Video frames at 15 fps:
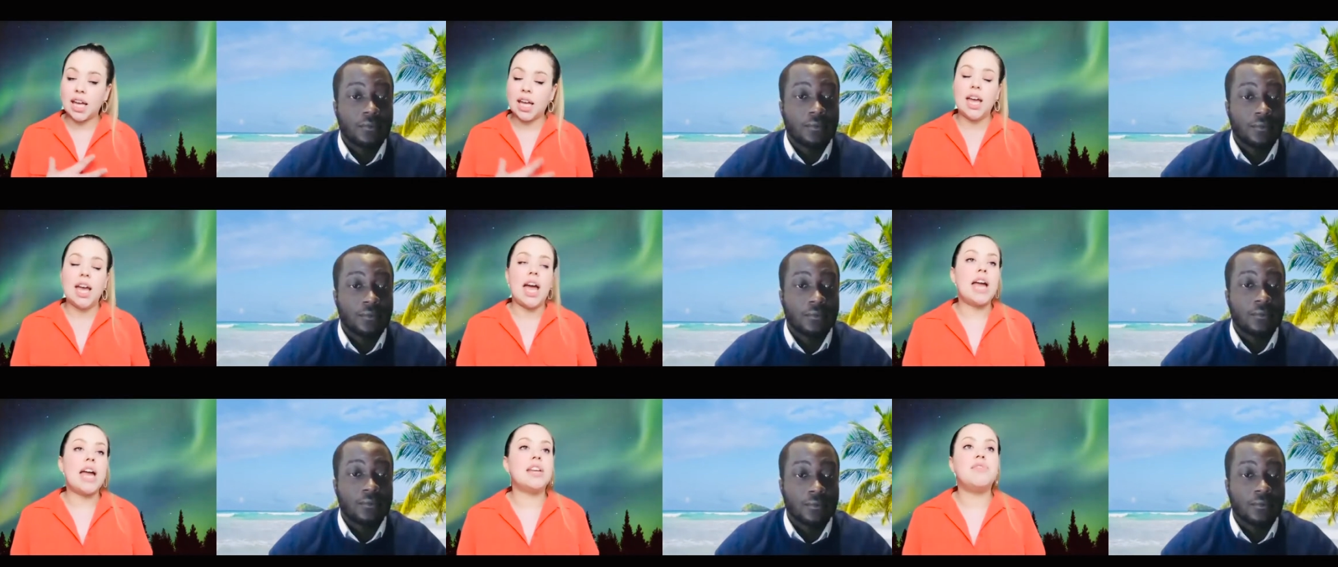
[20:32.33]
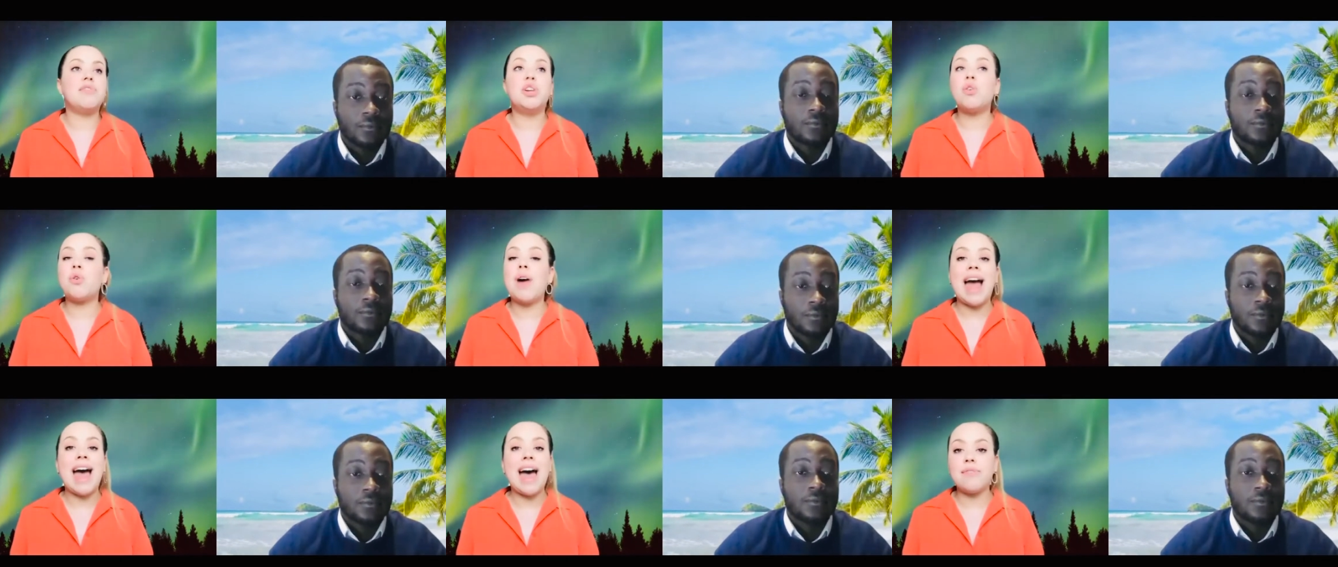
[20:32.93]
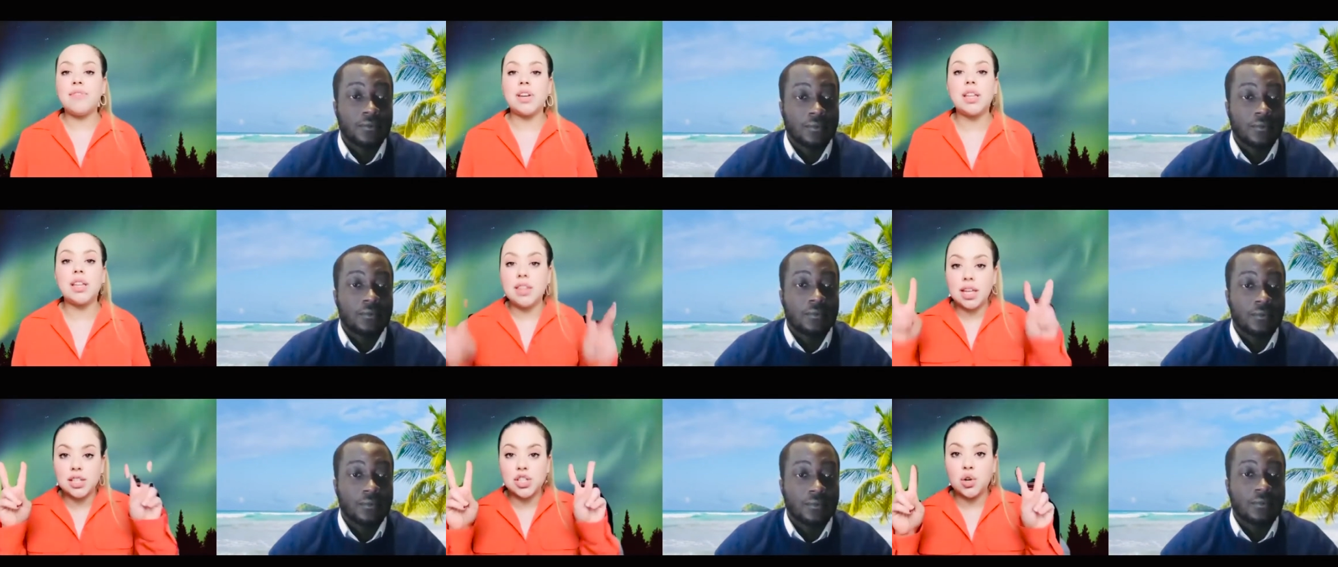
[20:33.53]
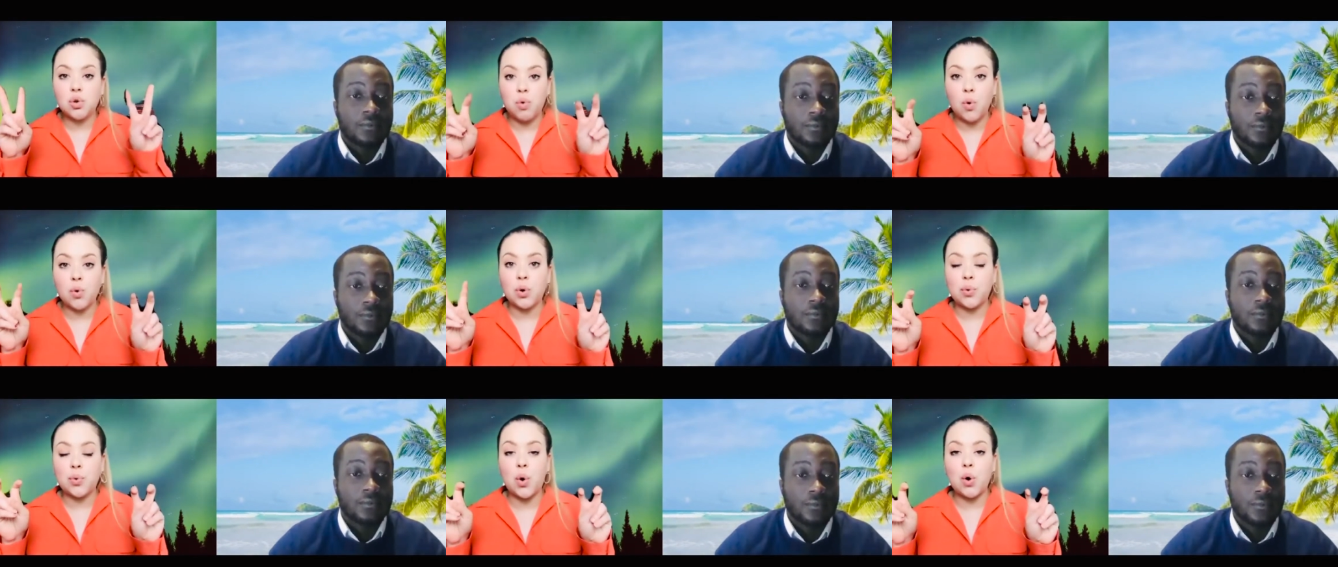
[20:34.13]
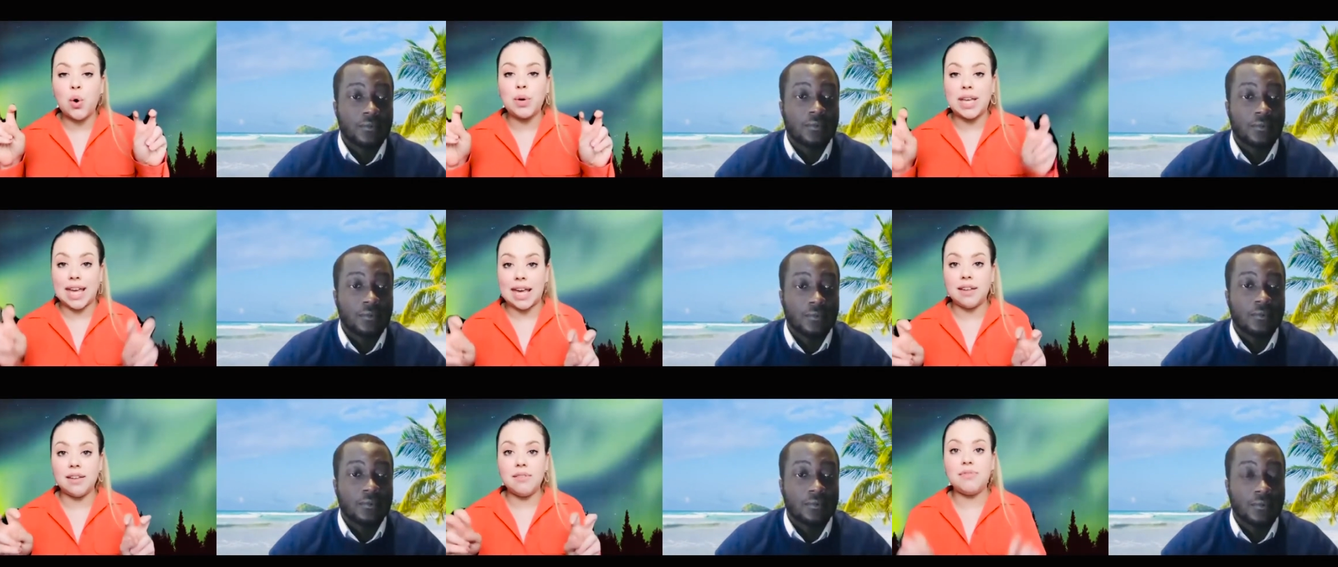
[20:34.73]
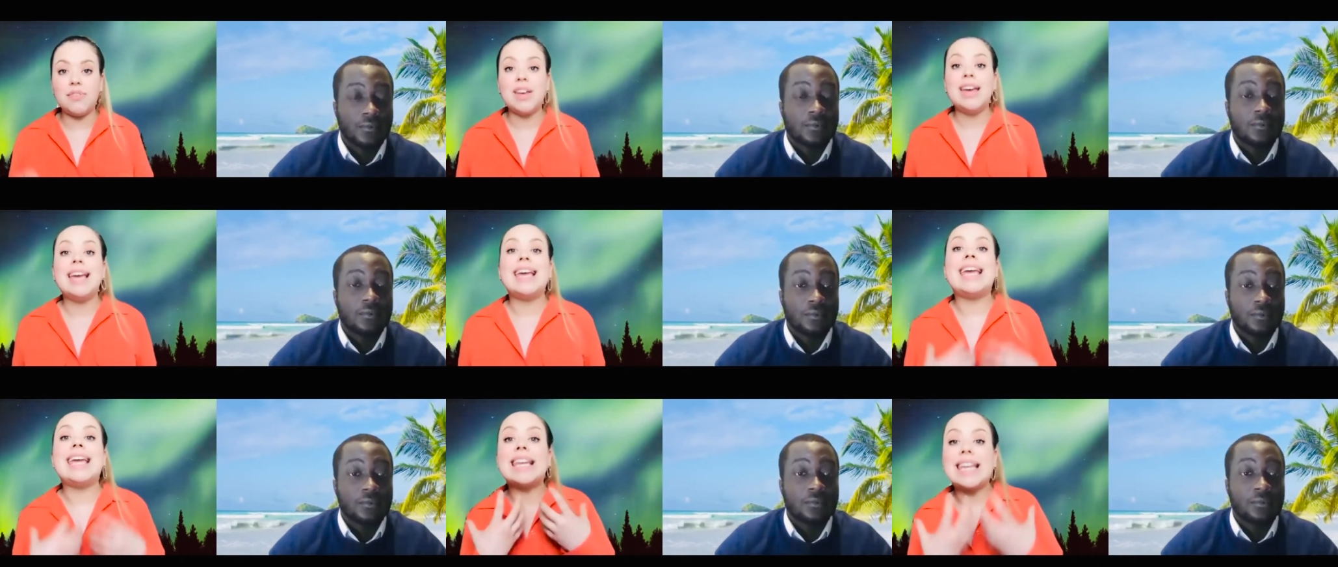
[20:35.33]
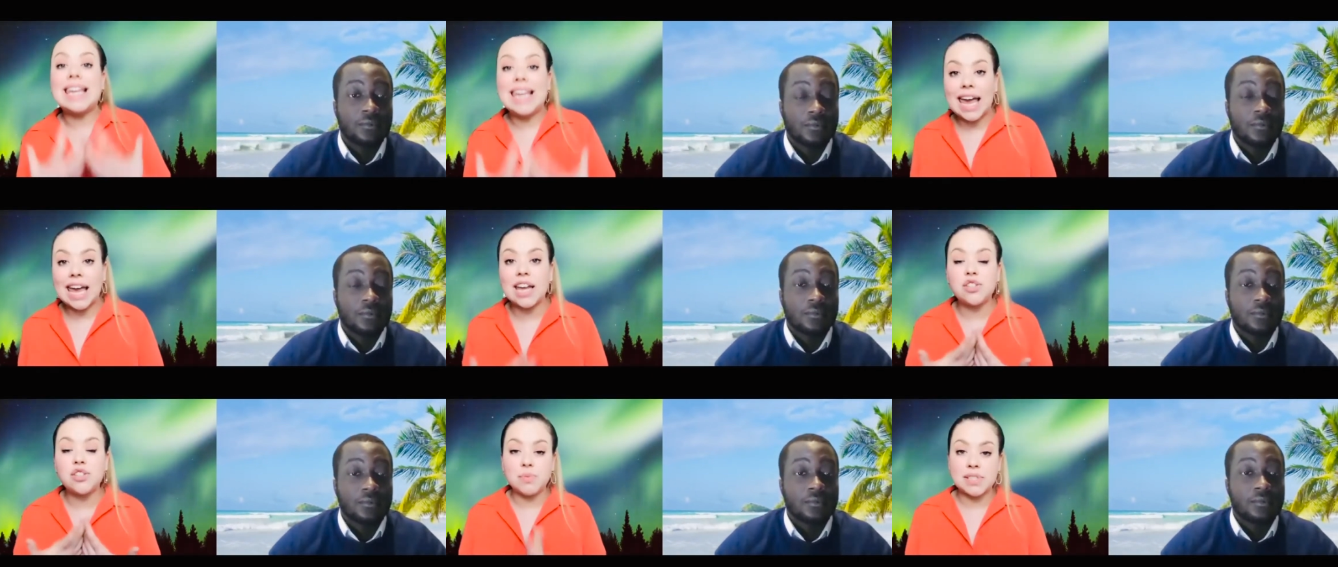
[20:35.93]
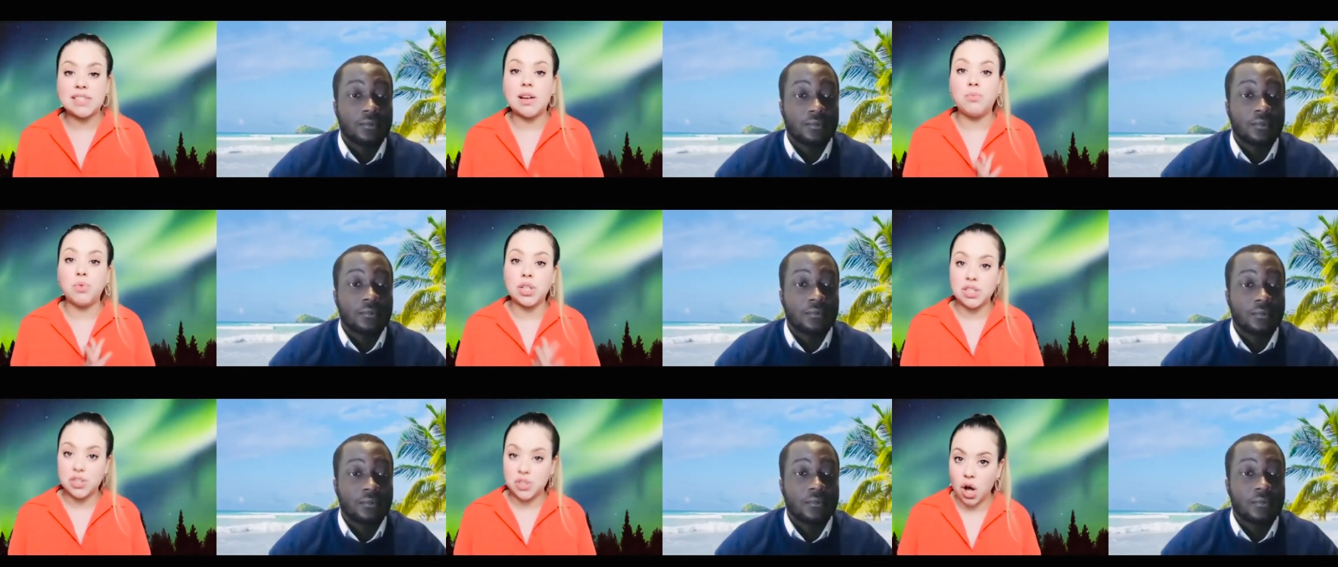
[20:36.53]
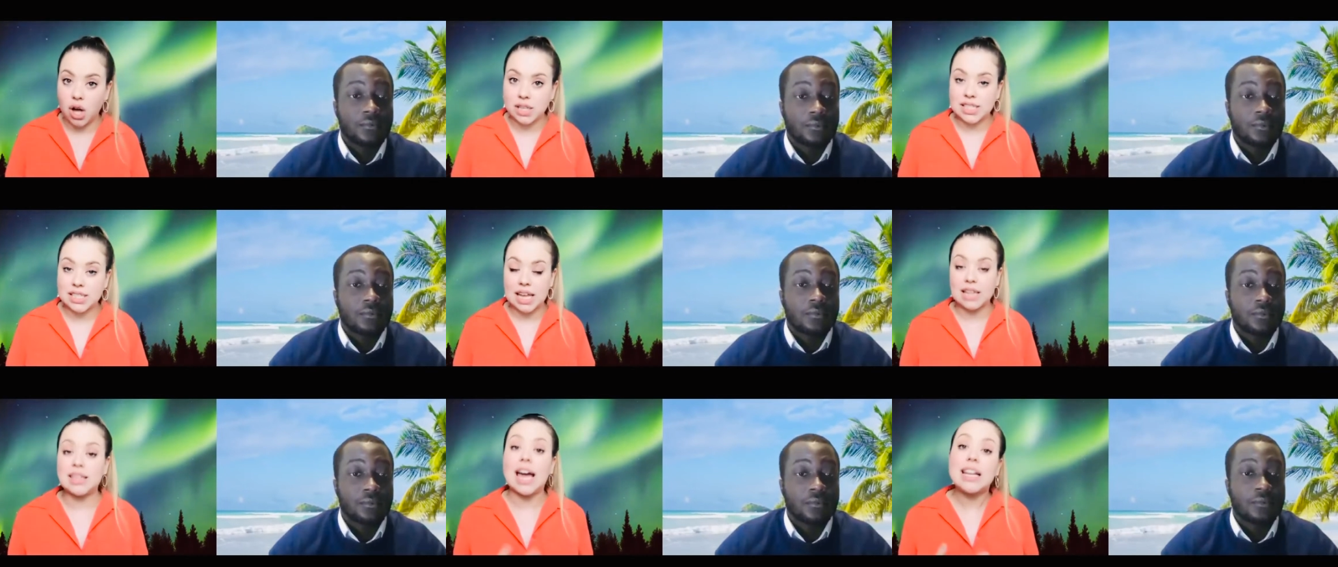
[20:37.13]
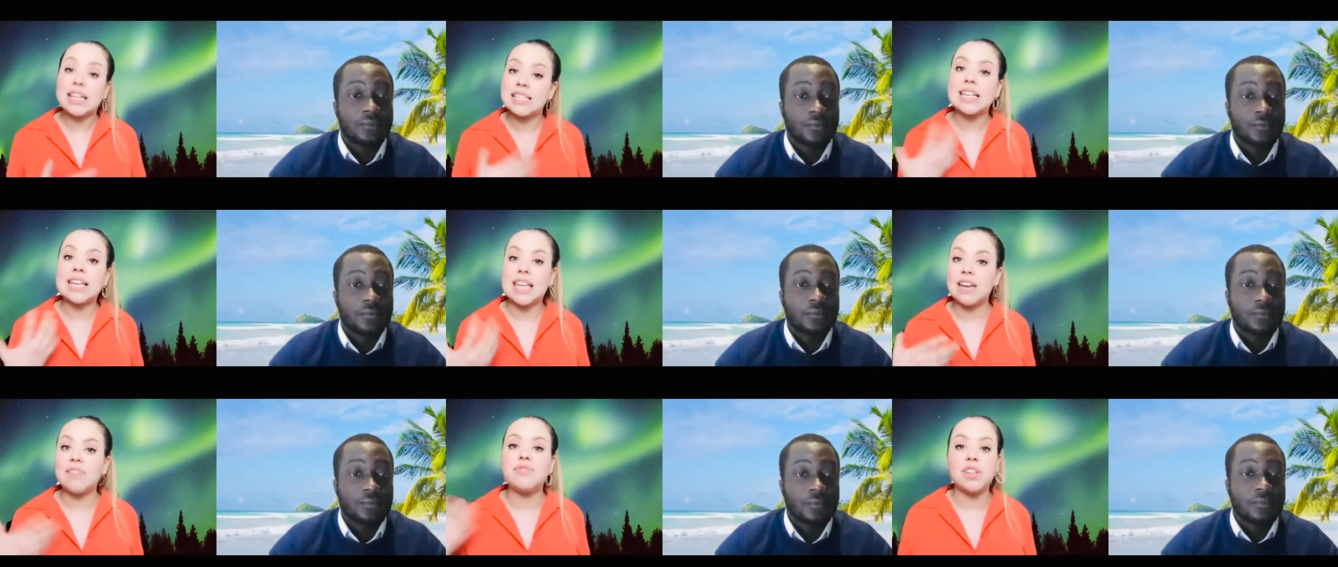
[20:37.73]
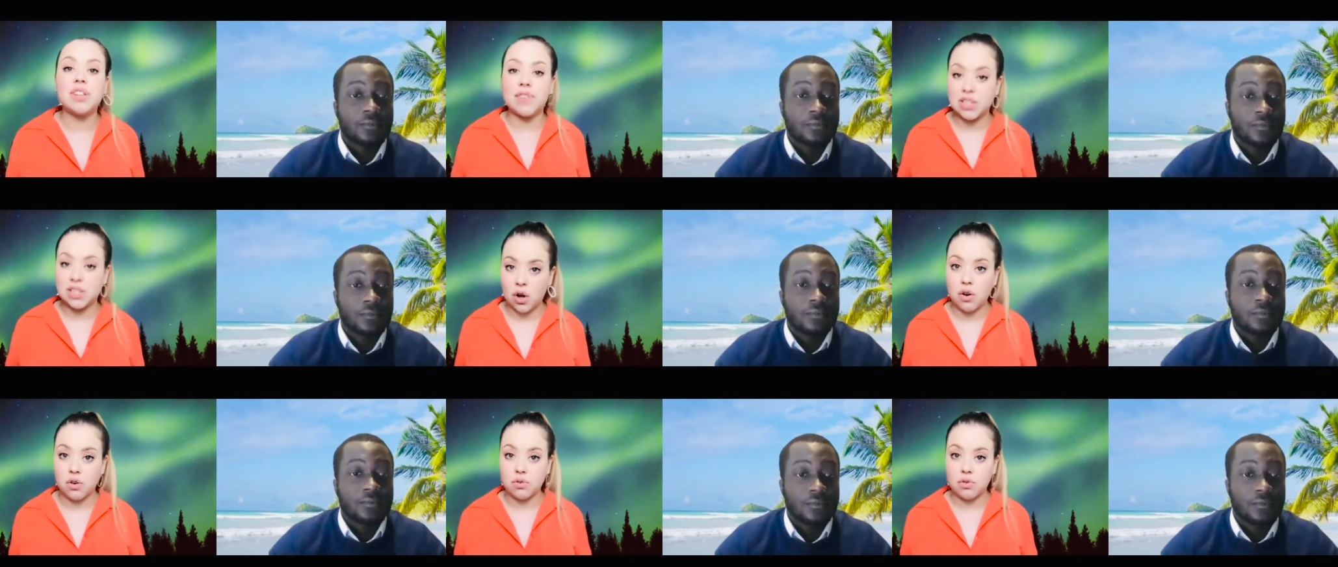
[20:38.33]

Speaker 1: And if you don't have anything to quote unquote give, engage with someone's content. That is a gift of its own.